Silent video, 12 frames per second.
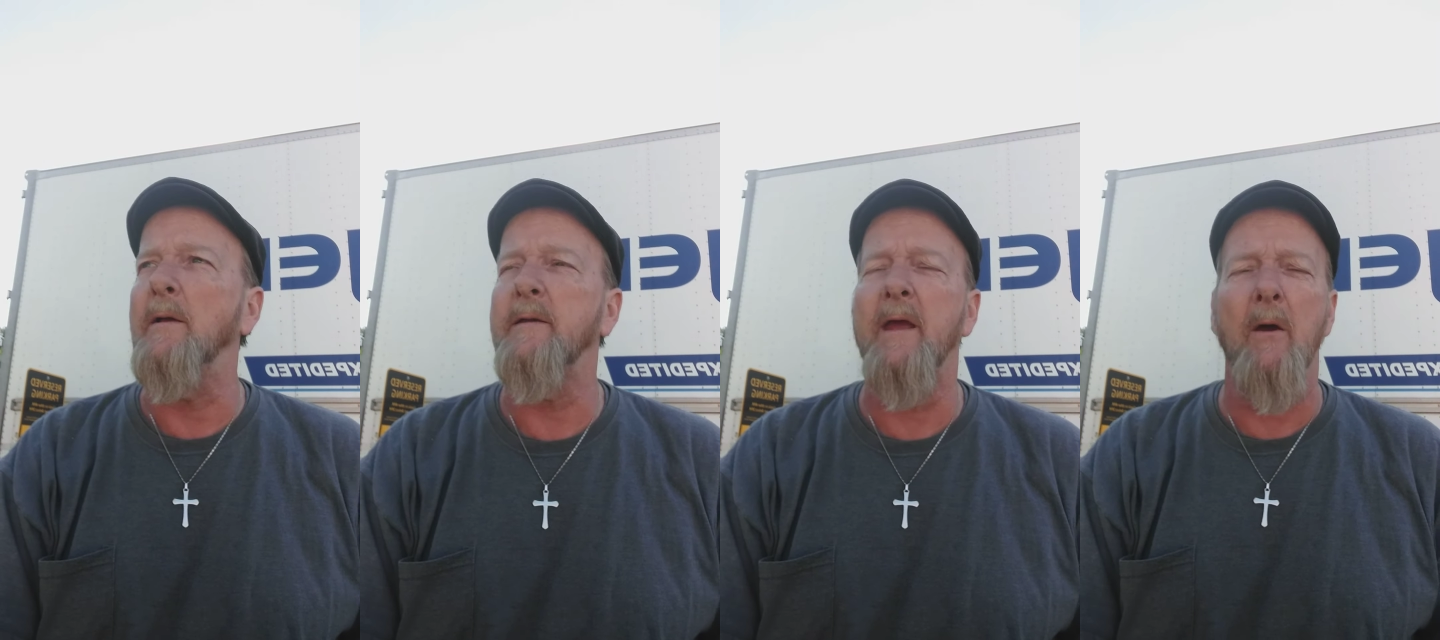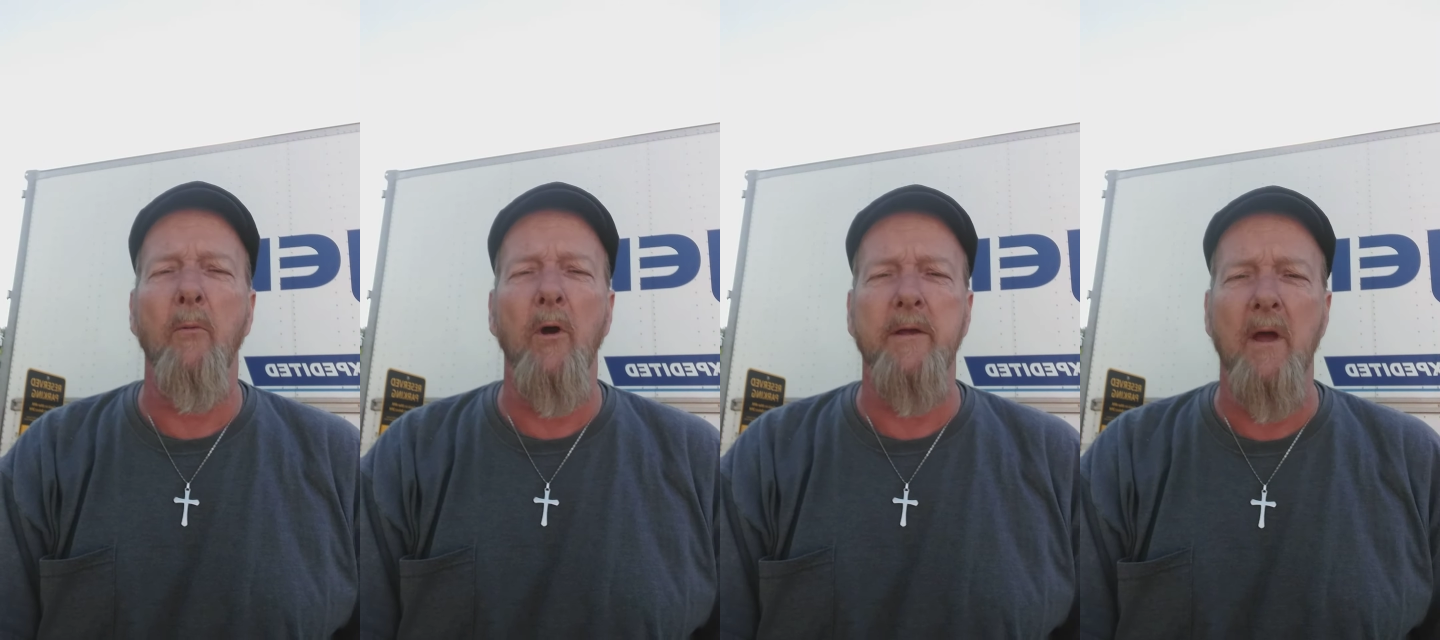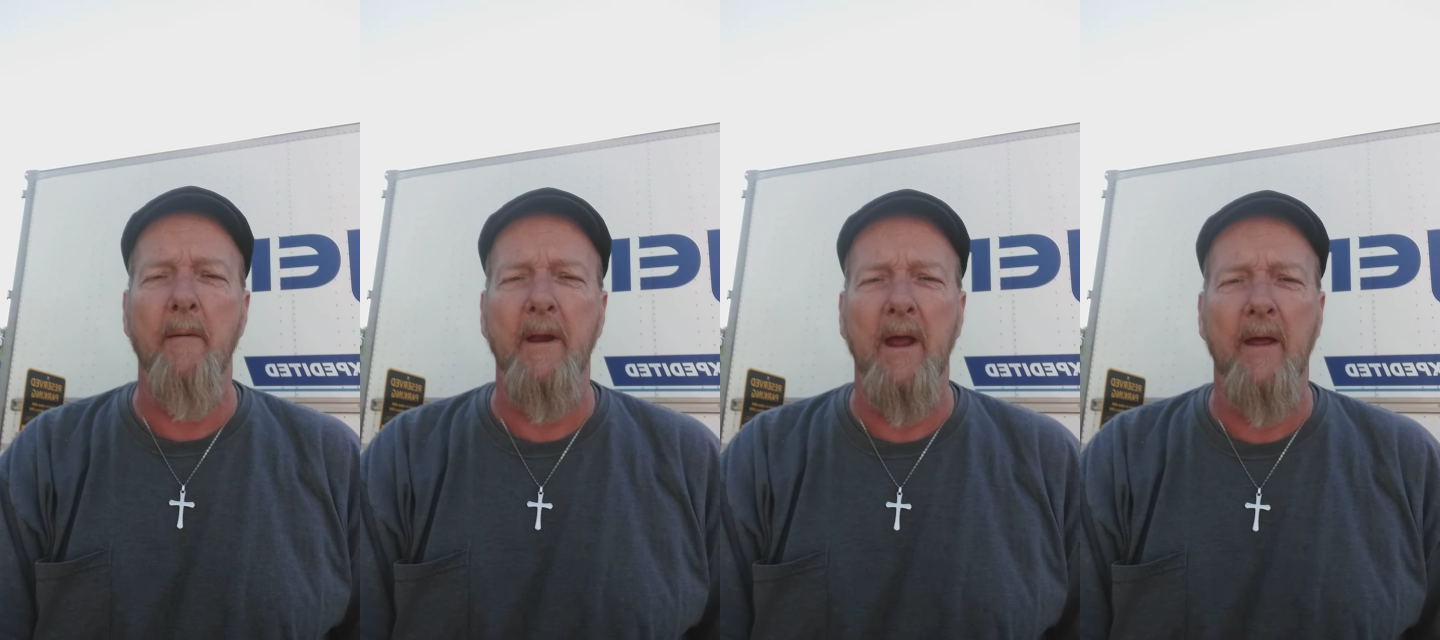yeah, we're
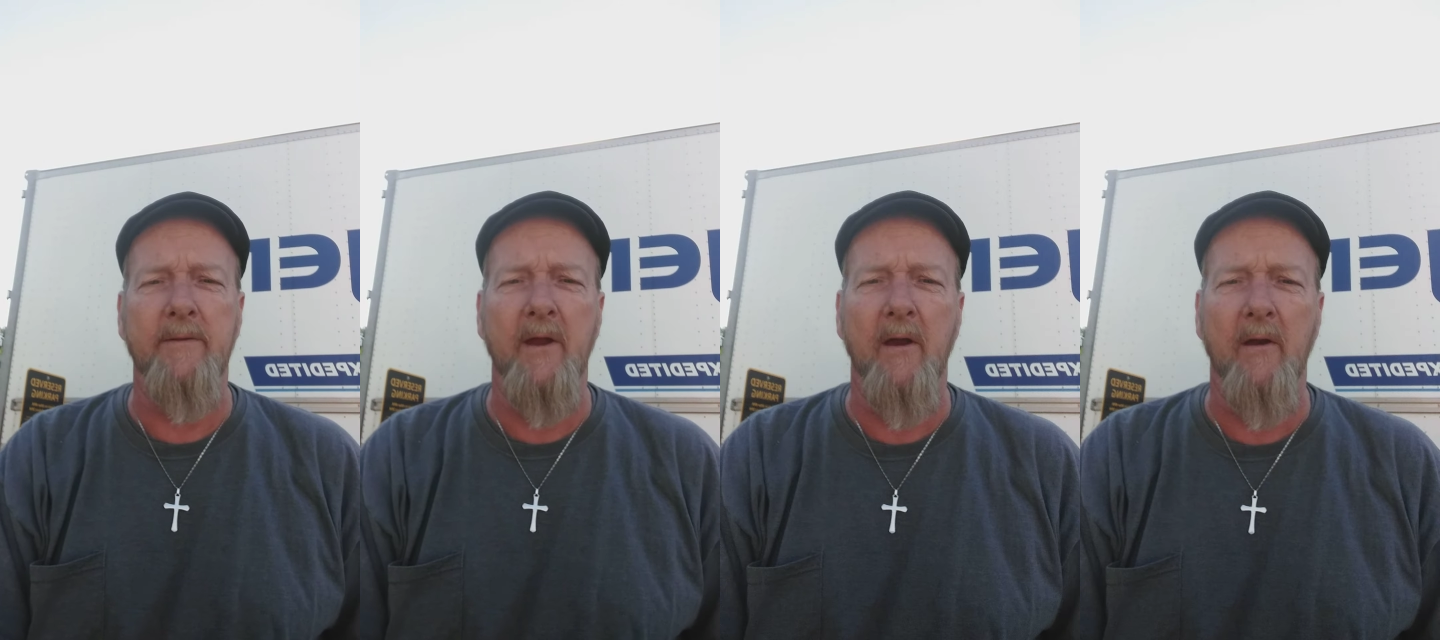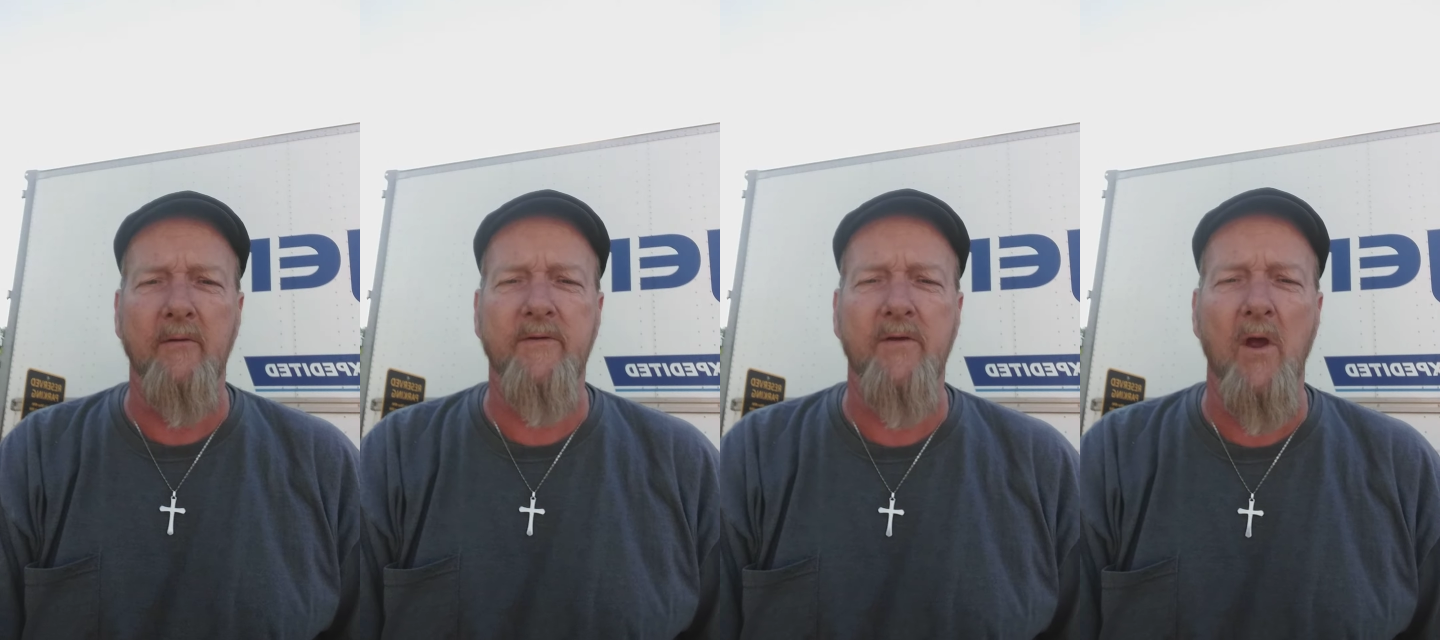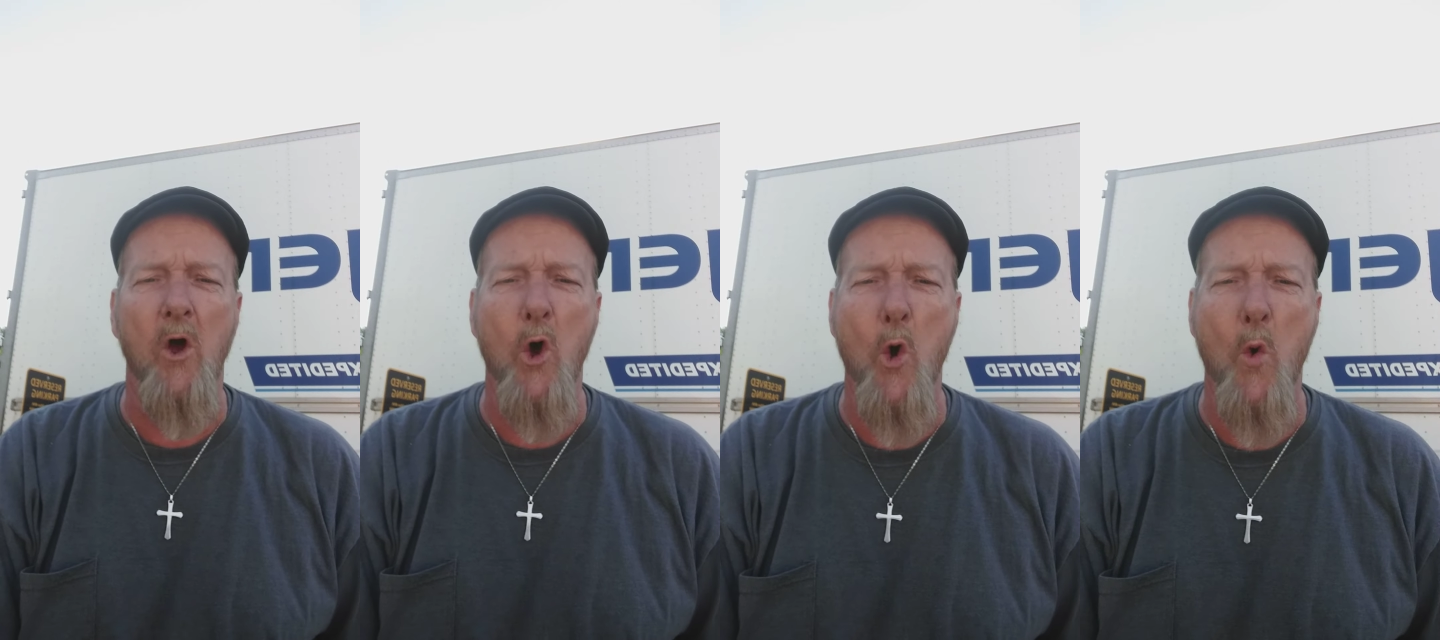coming out there to
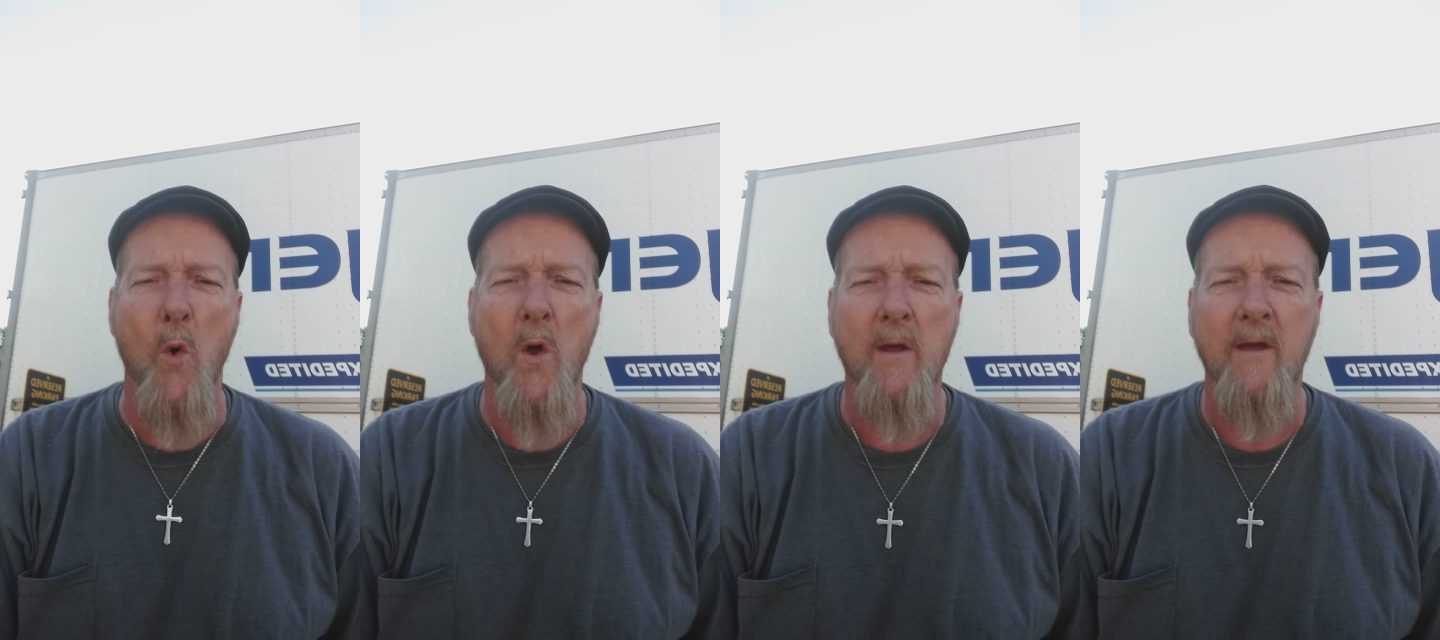show